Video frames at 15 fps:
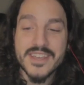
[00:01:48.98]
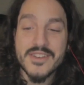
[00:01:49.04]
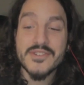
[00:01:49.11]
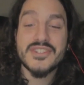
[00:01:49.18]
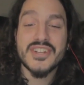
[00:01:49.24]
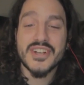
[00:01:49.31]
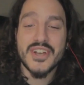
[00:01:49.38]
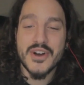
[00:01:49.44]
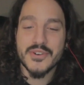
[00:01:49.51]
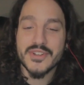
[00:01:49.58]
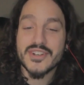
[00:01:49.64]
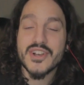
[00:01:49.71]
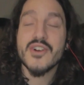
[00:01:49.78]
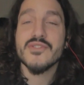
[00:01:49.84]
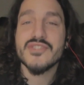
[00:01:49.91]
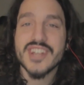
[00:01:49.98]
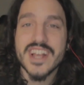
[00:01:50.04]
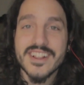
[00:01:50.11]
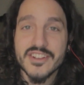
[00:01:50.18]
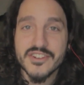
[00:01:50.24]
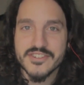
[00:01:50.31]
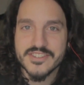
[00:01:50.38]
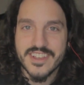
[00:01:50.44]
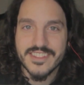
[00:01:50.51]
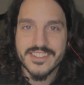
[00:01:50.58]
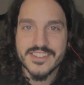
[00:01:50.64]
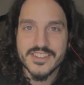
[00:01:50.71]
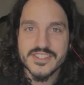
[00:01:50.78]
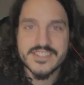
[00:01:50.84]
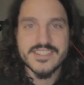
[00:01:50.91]
you should go to Coachella's on
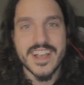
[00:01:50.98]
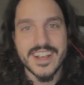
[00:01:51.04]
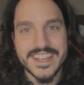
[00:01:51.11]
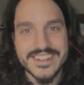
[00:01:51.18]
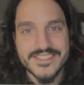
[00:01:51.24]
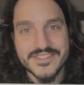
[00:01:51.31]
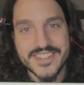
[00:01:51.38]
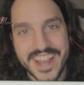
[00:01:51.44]
the second